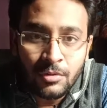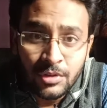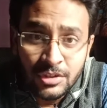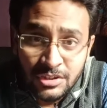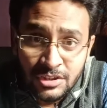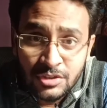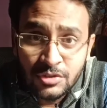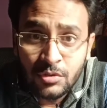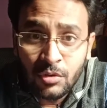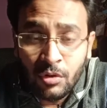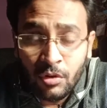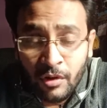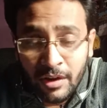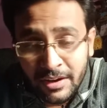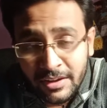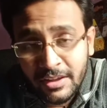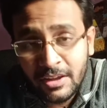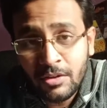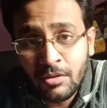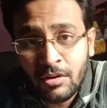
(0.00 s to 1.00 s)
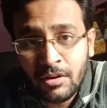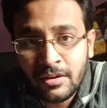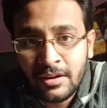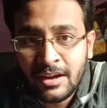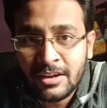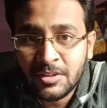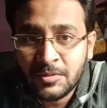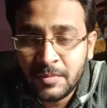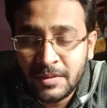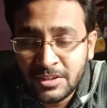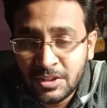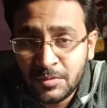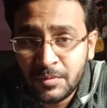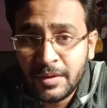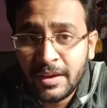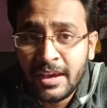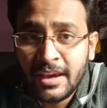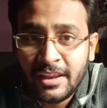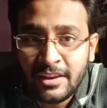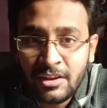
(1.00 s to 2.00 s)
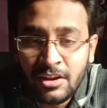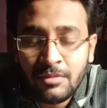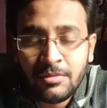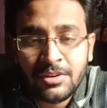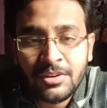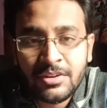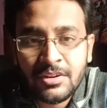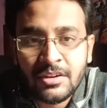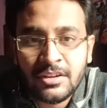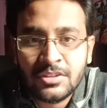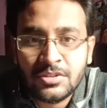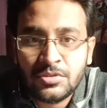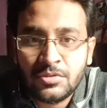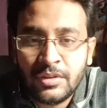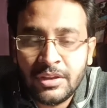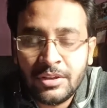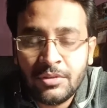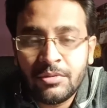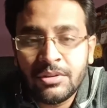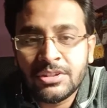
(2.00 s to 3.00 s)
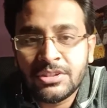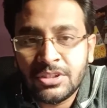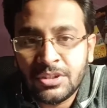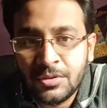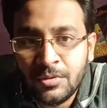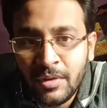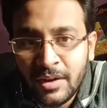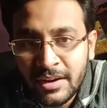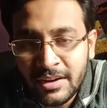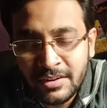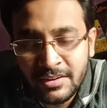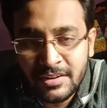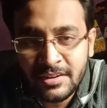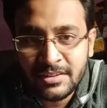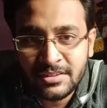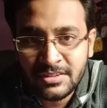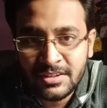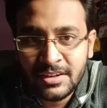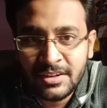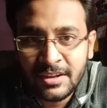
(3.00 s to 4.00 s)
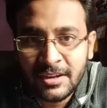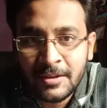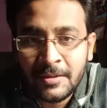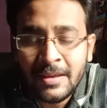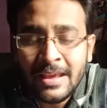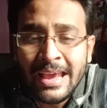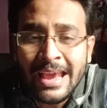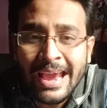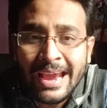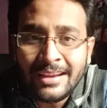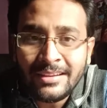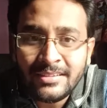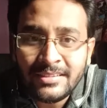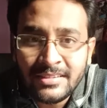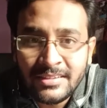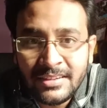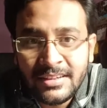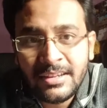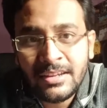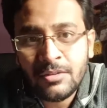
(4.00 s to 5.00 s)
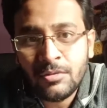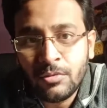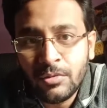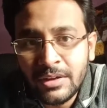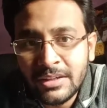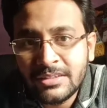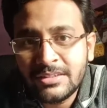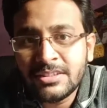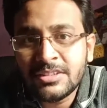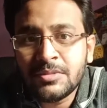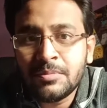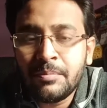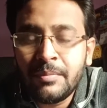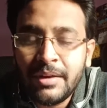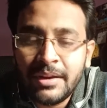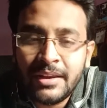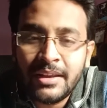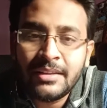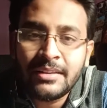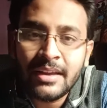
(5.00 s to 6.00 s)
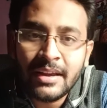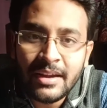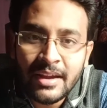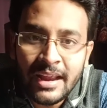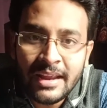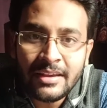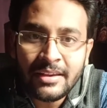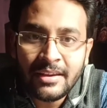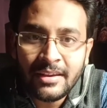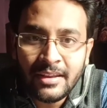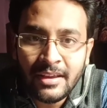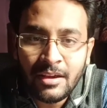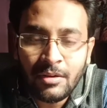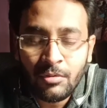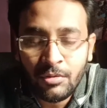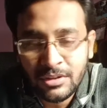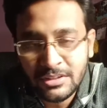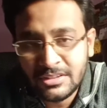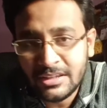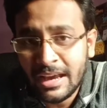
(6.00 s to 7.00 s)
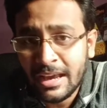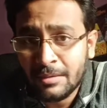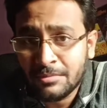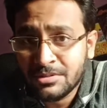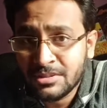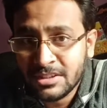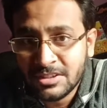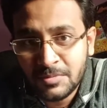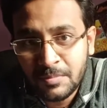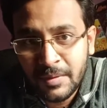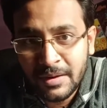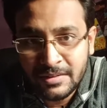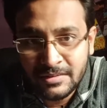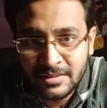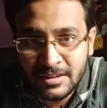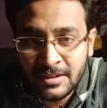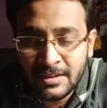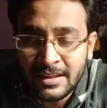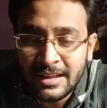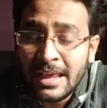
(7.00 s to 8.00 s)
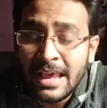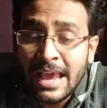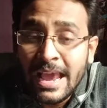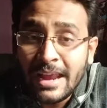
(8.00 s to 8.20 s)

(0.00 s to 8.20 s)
which is working on a specific area of interest in which you are interested in, and see which is meeting the criteria which I have just mentioned,